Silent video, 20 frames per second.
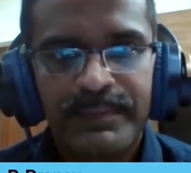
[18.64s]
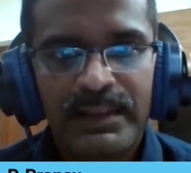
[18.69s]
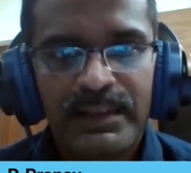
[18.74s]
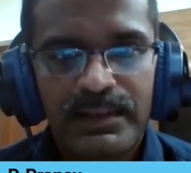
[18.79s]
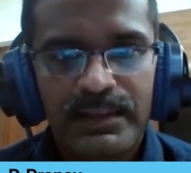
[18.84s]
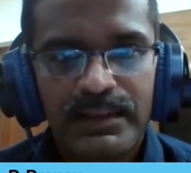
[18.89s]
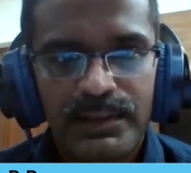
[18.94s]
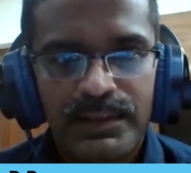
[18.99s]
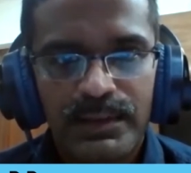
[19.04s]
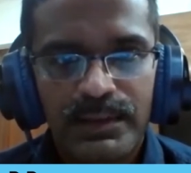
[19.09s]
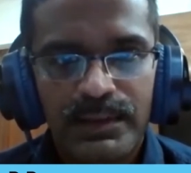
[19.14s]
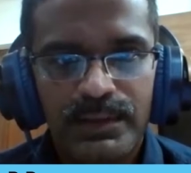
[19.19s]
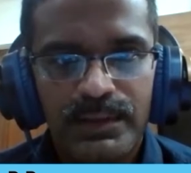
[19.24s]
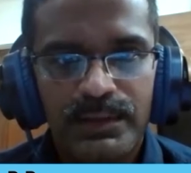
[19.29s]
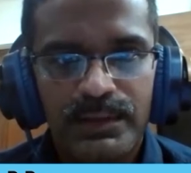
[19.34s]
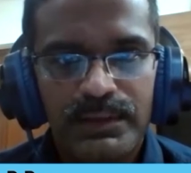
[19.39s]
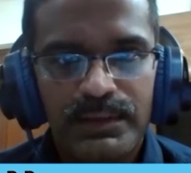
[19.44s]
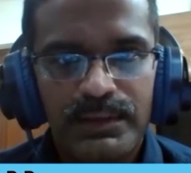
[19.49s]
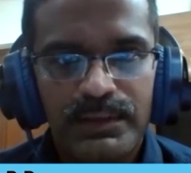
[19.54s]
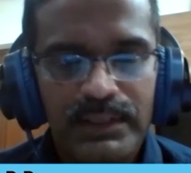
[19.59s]

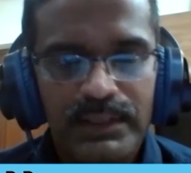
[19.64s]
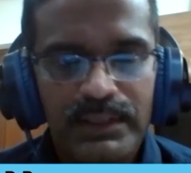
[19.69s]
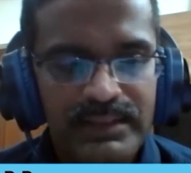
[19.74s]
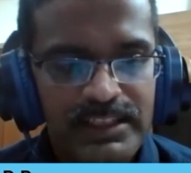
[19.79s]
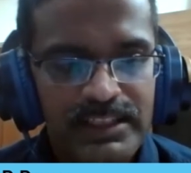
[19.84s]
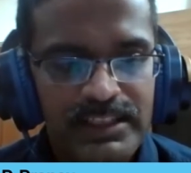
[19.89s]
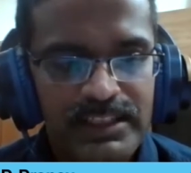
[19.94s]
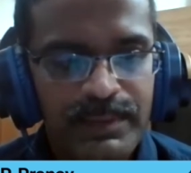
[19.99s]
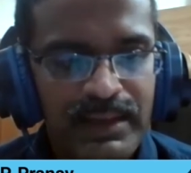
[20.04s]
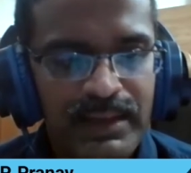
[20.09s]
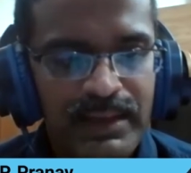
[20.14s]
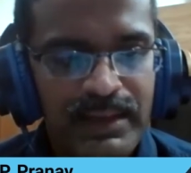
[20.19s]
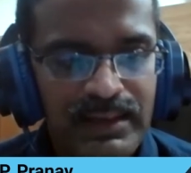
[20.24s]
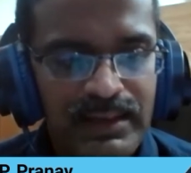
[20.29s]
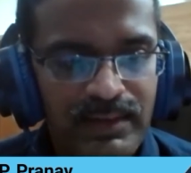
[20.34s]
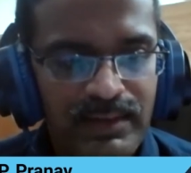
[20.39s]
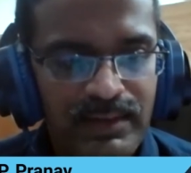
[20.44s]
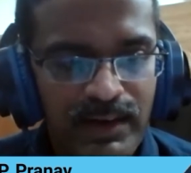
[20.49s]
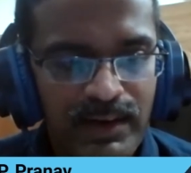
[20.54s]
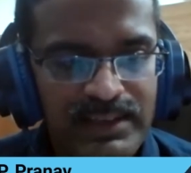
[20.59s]
So the chest pain,
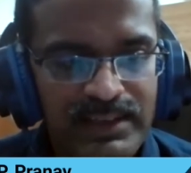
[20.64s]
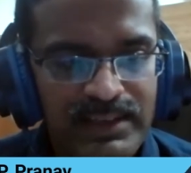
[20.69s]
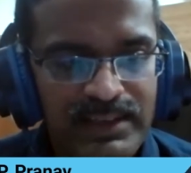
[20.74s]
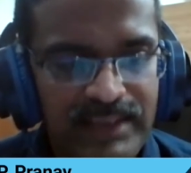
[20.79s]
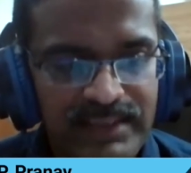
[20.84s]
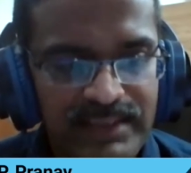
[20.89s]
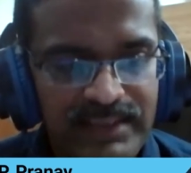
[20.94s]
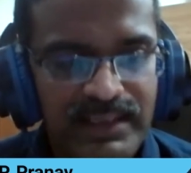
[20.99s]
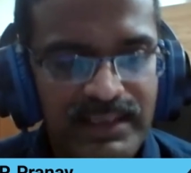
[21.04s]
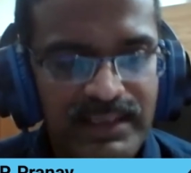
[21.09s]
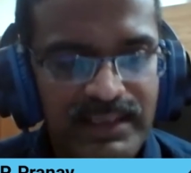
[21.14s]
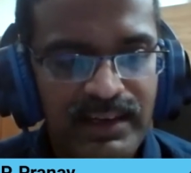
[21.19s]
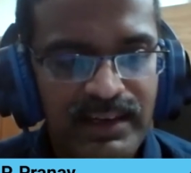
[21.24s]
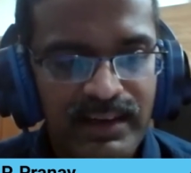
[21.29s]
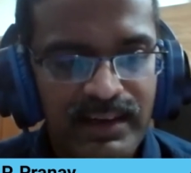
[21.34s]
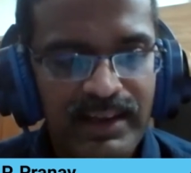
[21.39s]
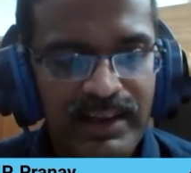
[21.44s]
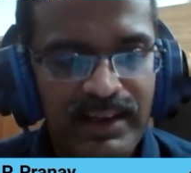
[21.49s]
what is angina?